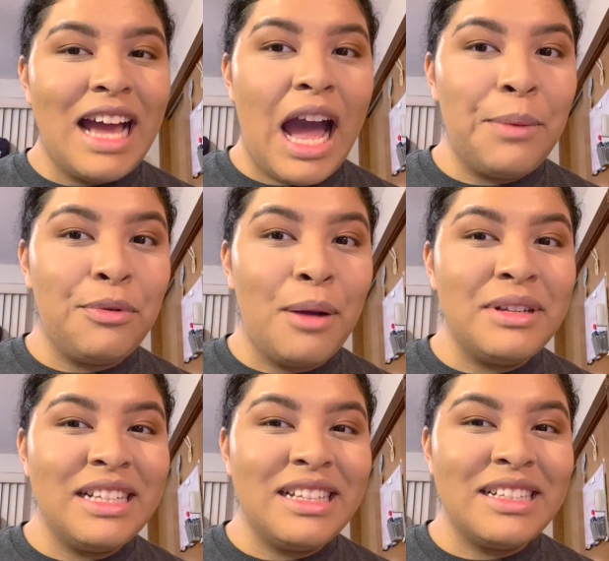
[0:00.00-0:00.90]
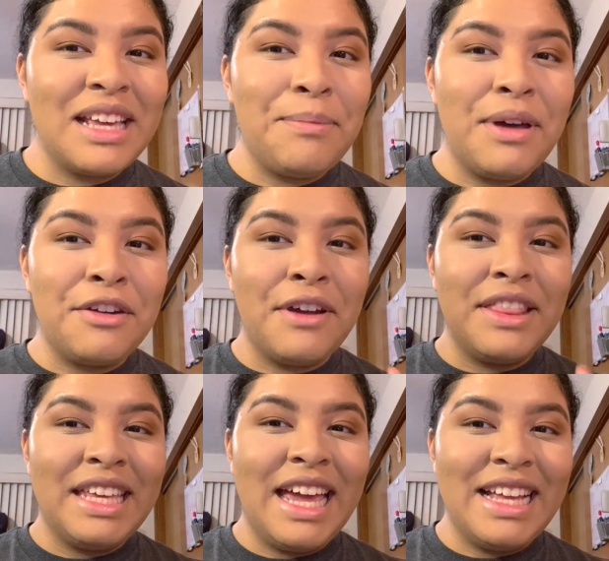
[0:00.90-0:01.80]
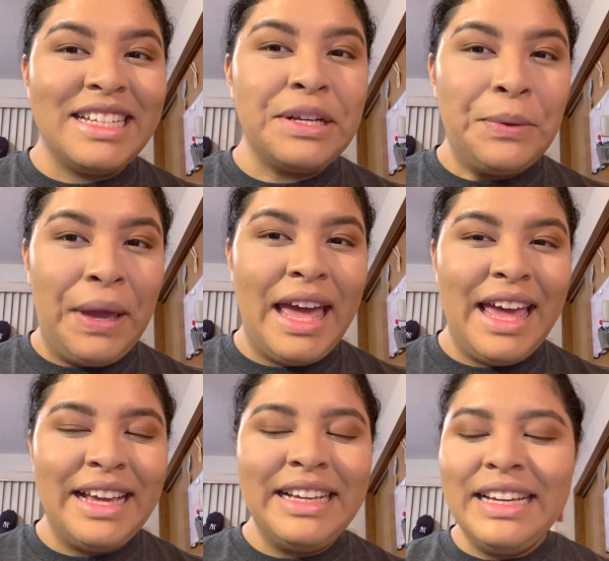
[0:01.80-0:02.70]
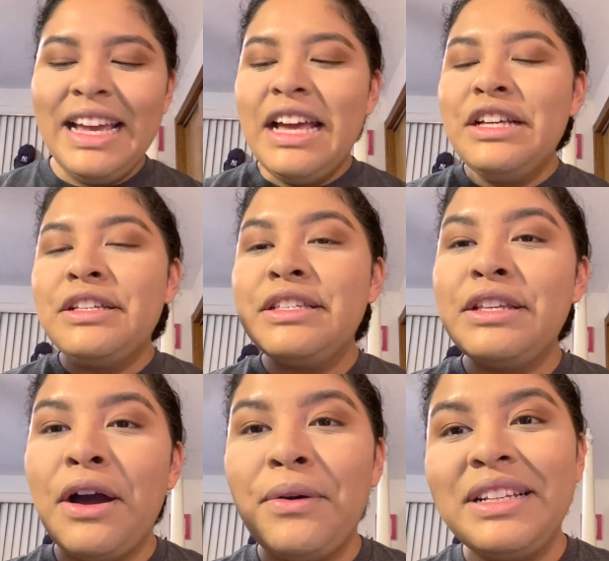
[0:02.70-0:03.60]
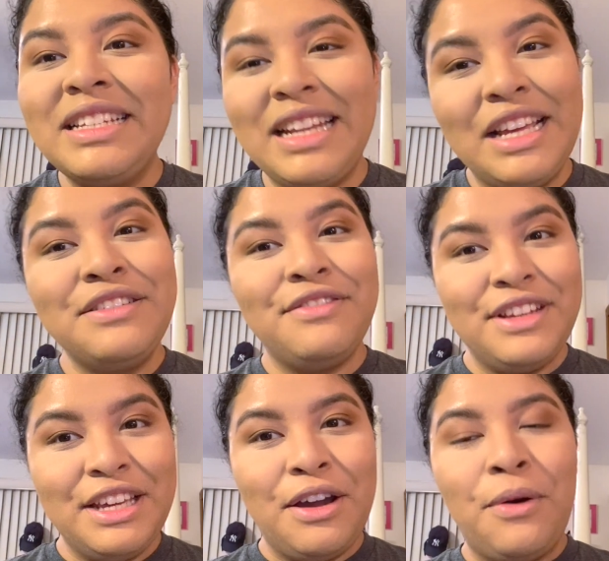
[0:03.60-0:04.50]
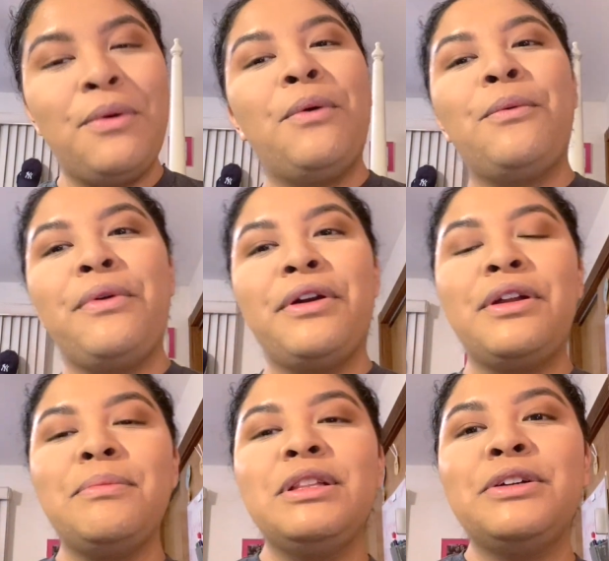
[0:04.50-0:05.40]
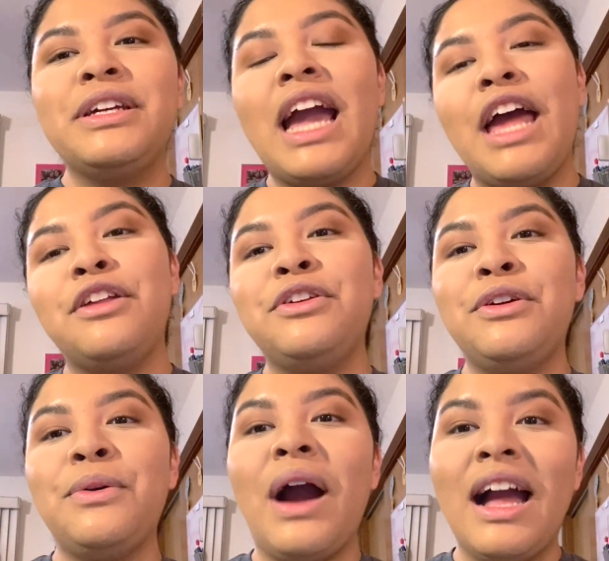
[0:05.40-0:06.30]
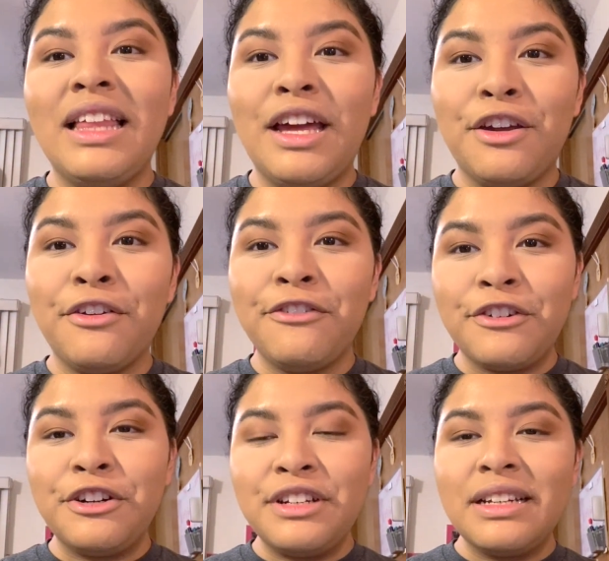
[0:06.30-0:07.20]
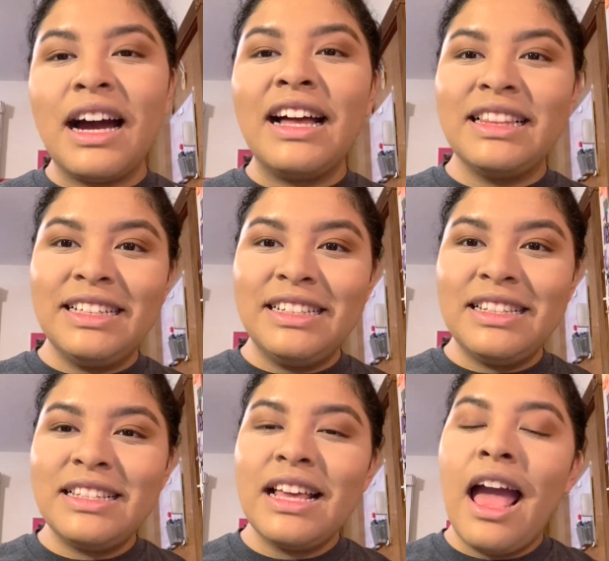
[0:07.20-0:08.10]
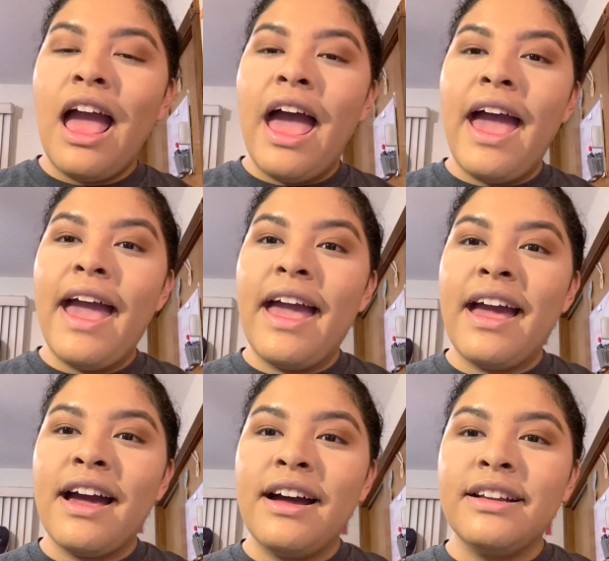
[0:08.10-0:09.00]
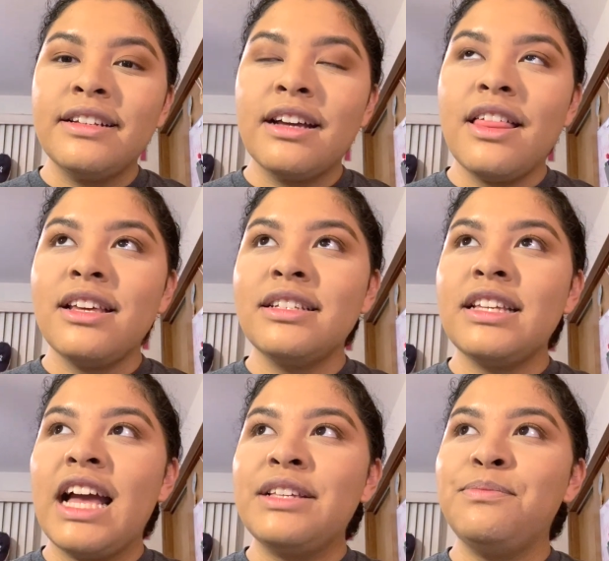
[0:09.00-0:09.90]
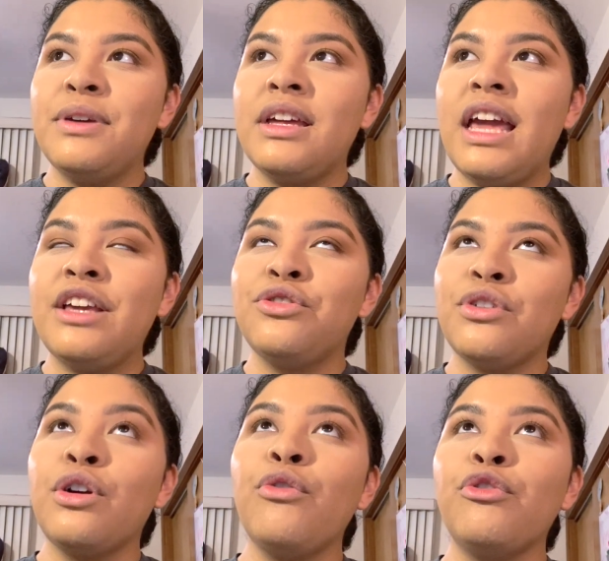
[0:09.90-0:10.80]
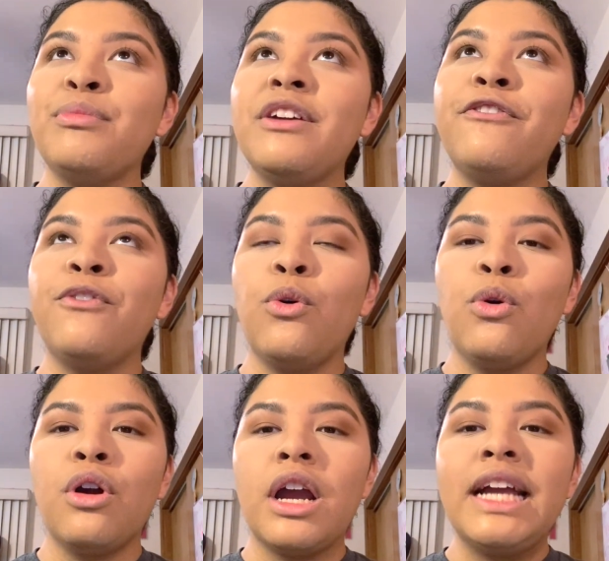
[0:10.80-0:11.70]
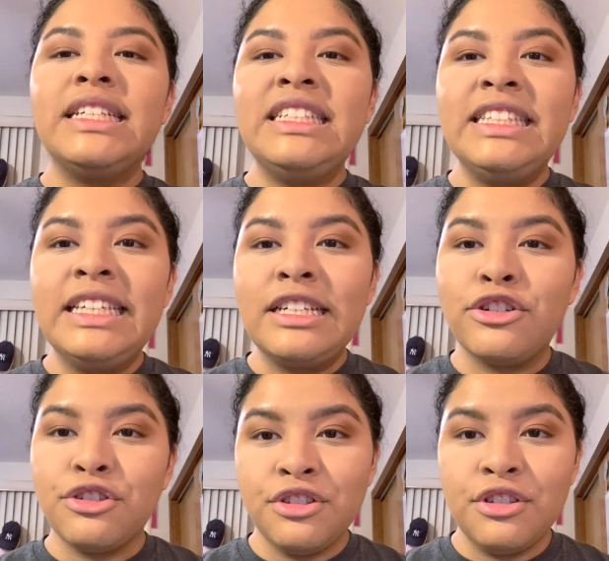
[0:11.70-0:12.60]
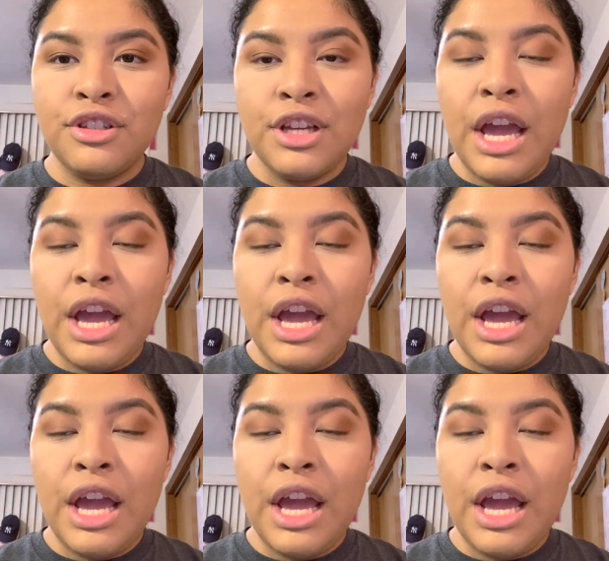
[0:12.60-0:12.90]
I promise it does get better at the end, okay? So in today's video, we're going to be learning how to do eyeliner for hooded eyelids. And this has been a struggle for me for years.